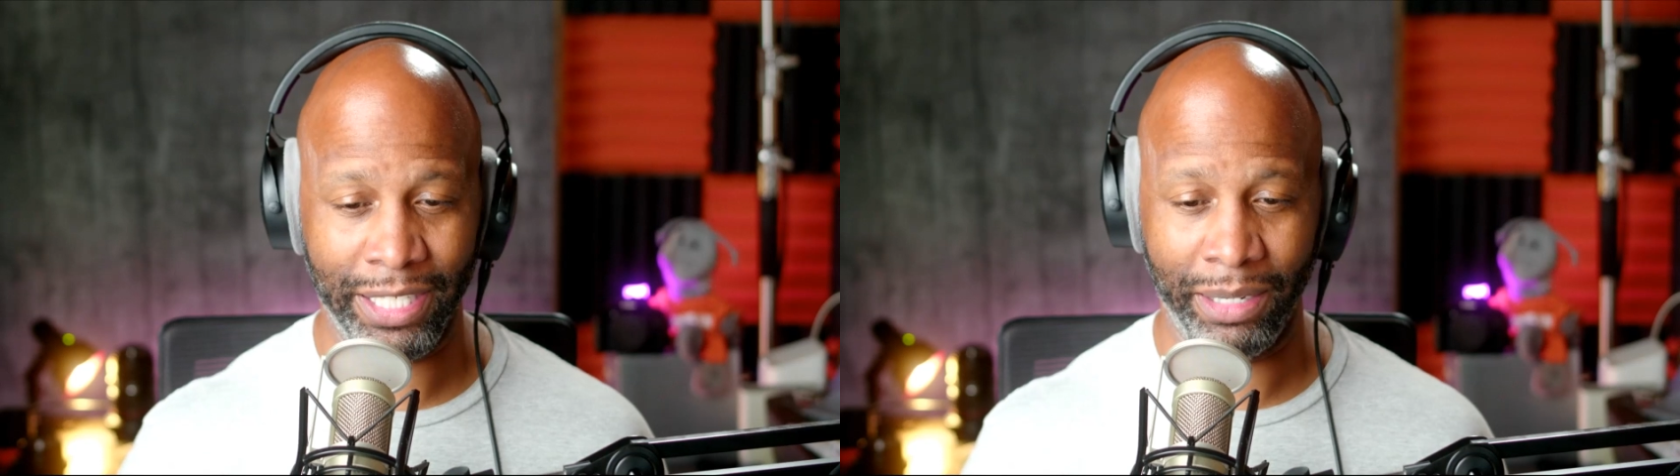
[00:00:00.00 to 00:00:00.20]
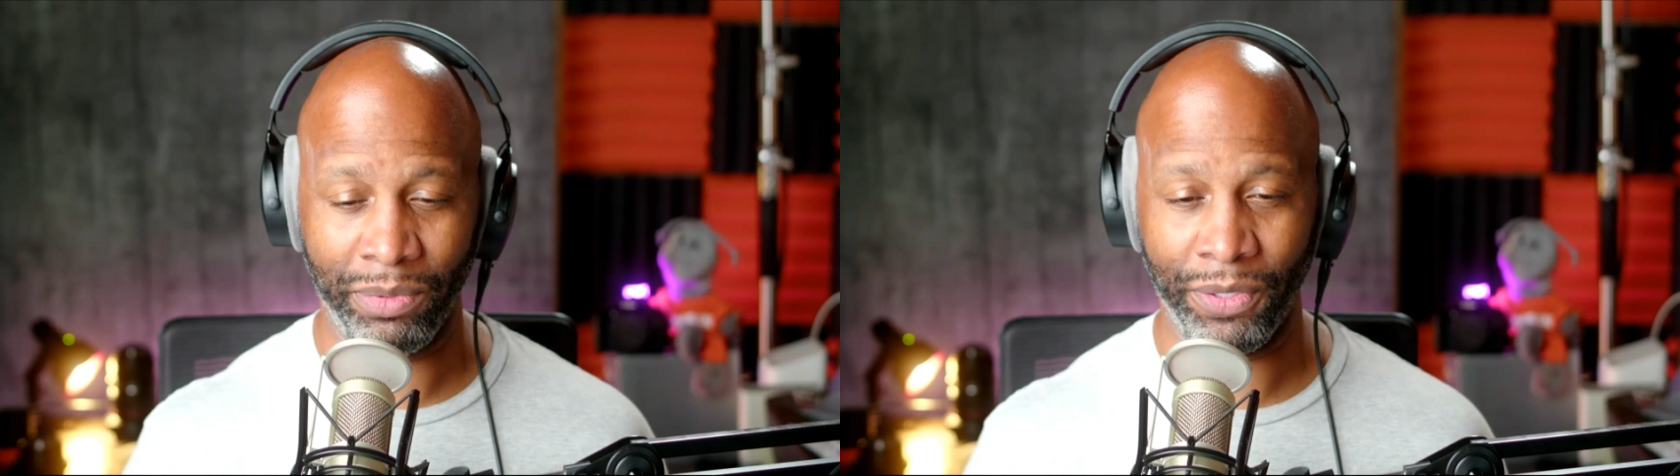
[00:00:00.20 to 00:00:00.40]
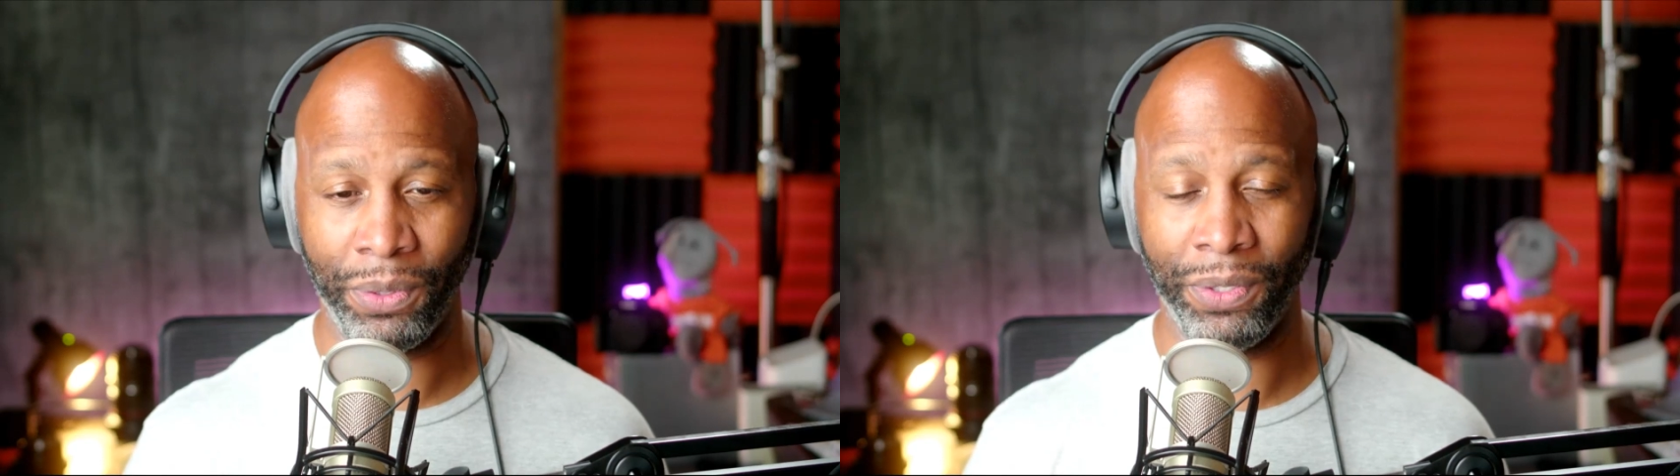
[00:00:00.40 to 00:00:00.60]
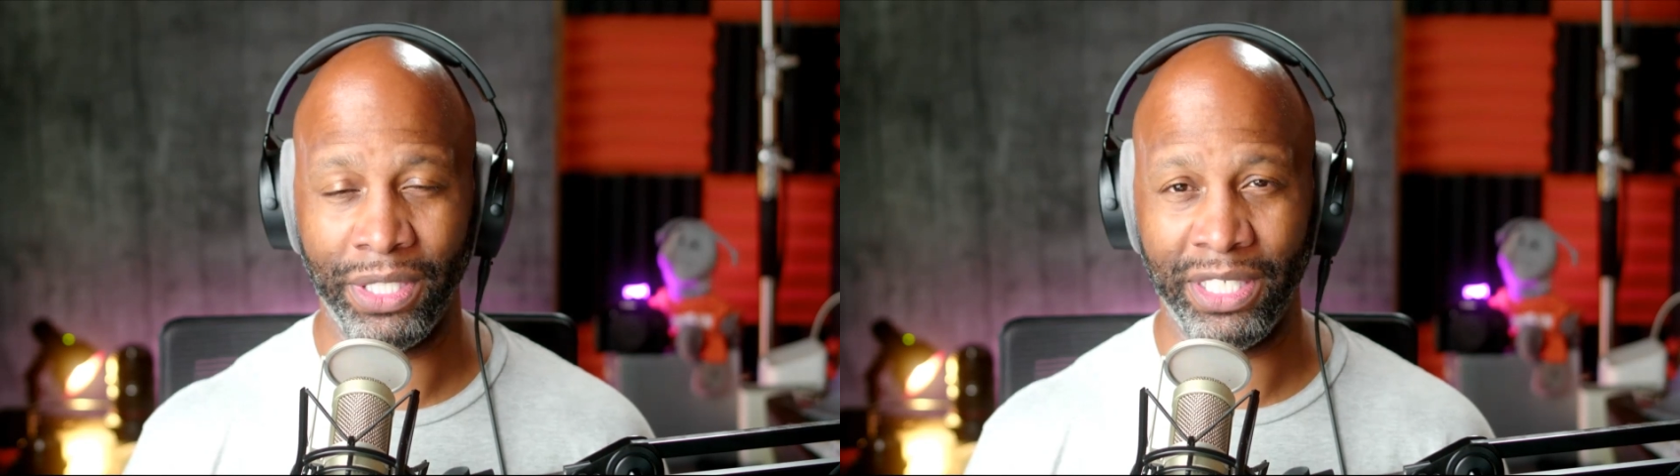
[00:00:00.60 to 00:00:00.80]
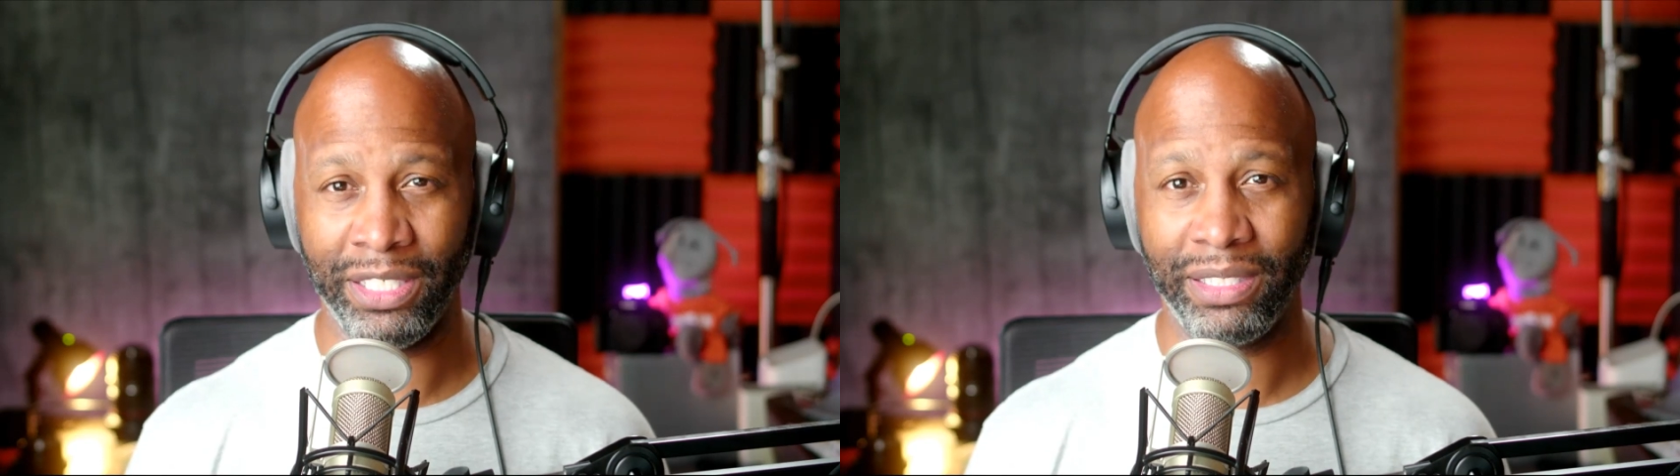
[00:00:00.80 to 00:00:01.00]
the time of
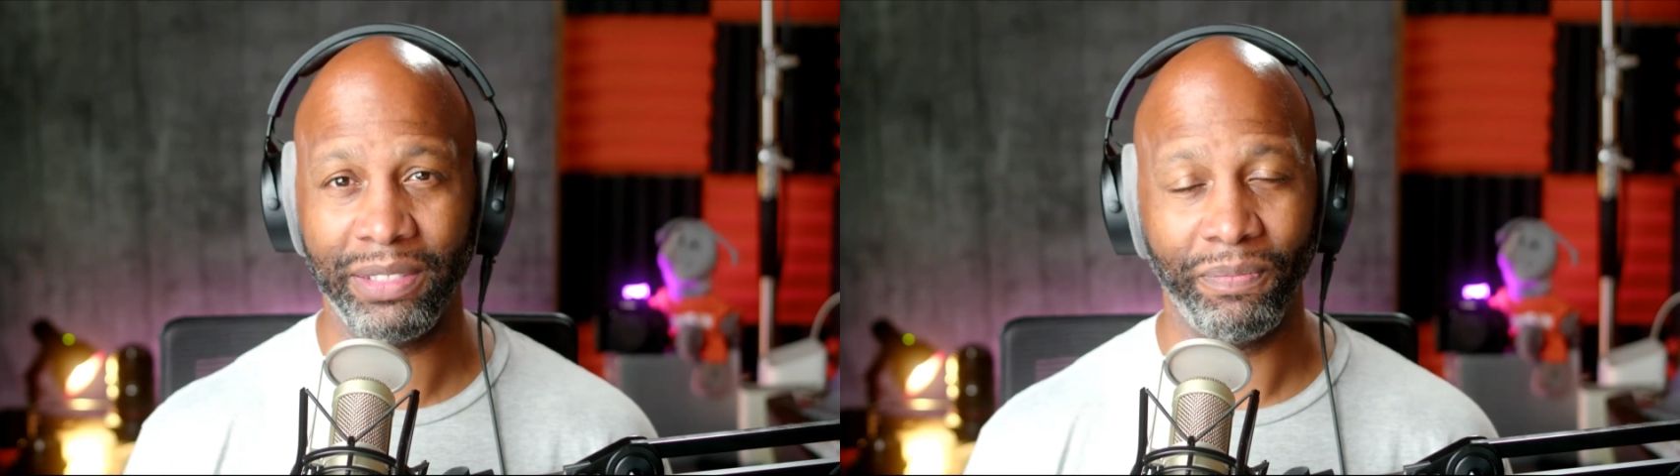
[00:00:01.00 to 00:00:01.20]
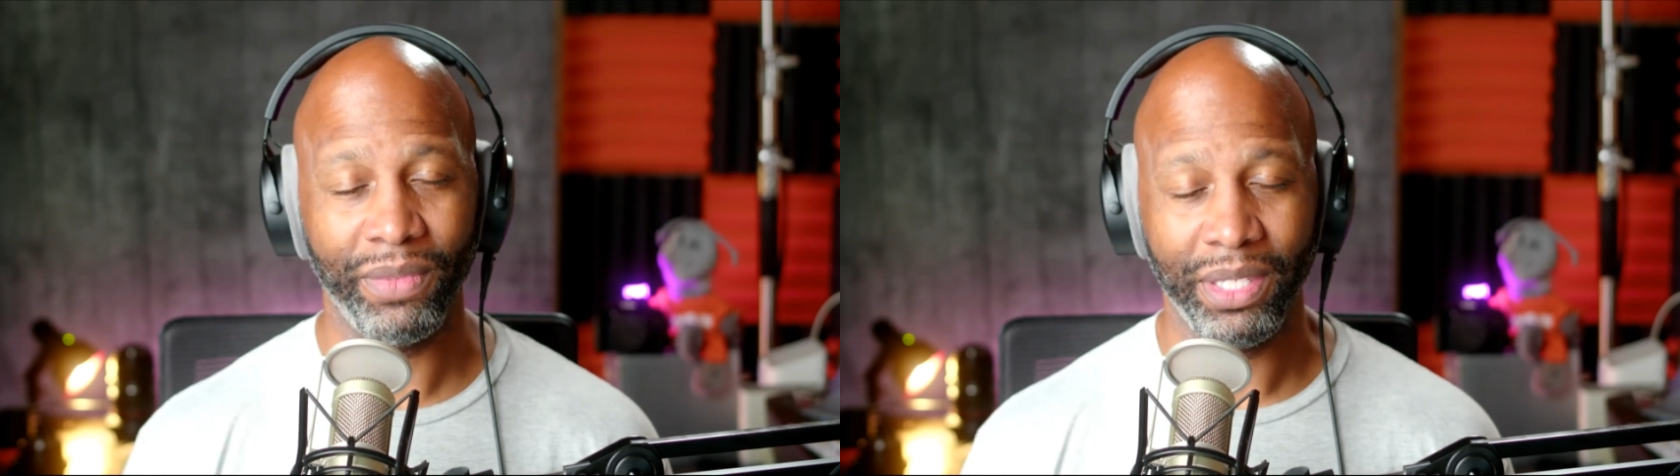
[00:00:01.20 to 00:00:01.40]
recording this.